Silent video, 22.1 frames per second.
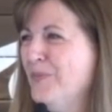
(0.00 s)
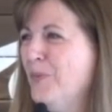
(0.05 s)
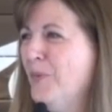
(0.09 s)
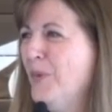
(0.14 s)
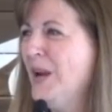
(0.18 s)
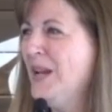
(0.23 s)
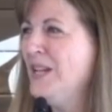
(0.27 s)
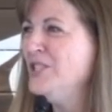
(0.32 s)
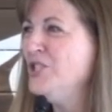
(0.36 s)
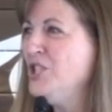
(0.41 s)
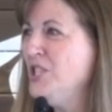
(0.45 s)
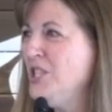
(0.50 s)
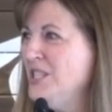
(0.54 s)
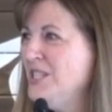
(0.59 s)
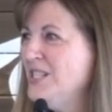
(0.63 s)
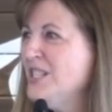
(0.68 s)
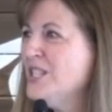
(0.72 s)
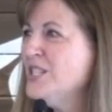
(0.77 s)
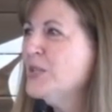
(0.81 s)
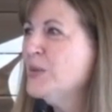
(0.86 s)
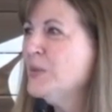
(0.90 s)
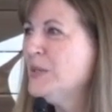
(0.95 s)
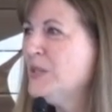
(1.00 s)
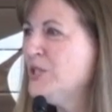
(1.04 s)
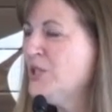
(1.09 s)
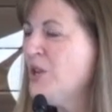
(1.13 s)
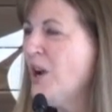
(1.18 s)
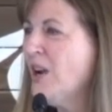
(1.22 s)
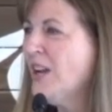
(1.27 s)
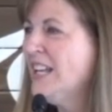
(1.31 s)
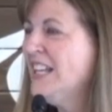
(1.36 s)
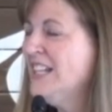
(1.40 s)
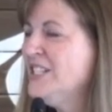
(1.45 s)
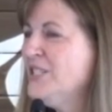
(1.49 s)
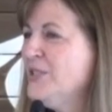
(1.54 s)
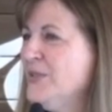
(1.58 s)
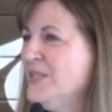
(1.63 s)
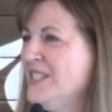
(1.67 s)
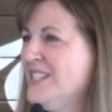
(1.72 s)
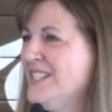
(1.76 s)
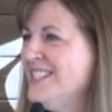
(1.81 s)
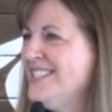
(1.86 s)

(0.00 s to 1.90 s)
When Jesus was talking to his